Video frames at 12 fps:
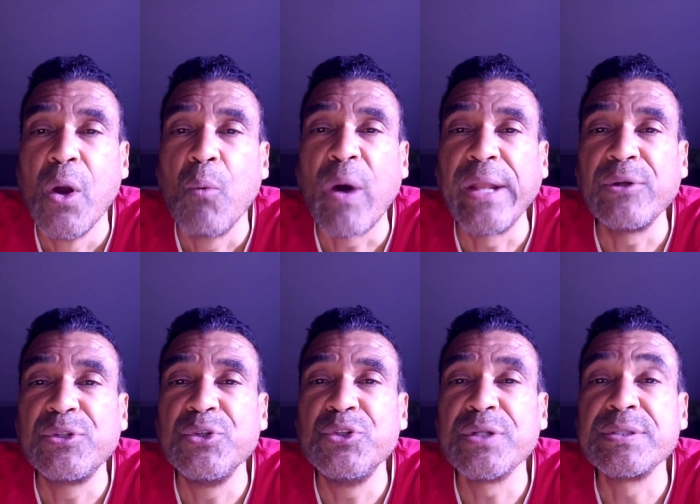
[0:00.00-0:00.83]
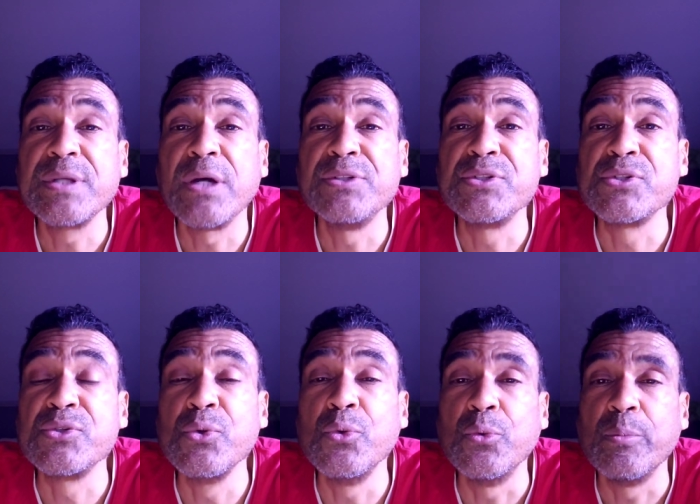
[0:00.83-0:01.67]
why don't you just
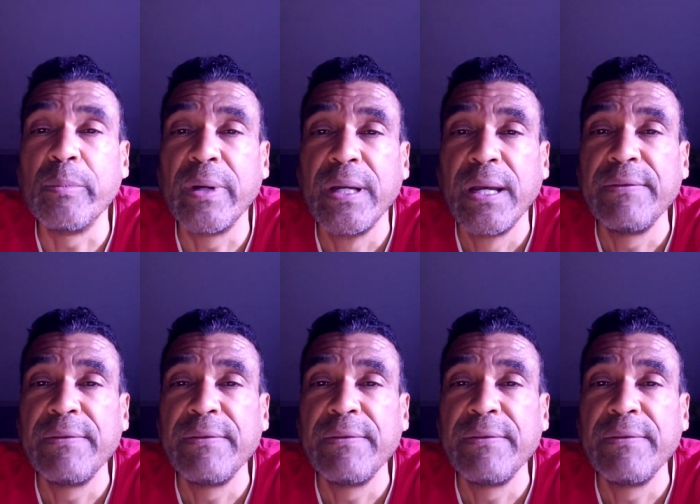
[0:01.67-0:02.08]
assume